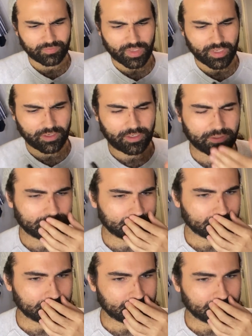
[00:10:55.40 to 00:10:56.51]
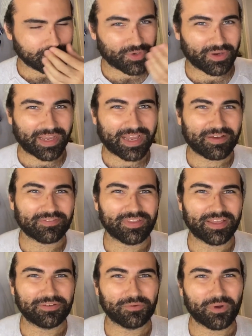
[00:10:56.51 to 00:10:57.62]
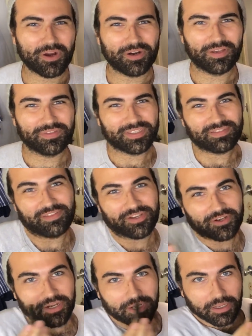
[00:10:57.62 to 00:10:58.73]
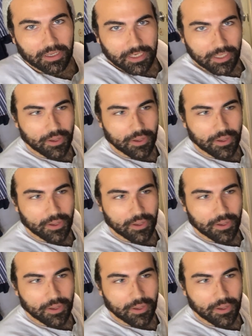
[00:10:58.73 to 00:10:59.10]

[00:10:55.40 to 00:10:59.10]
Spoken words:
Hang on. Oh, I have the noir on this finger. Hang on.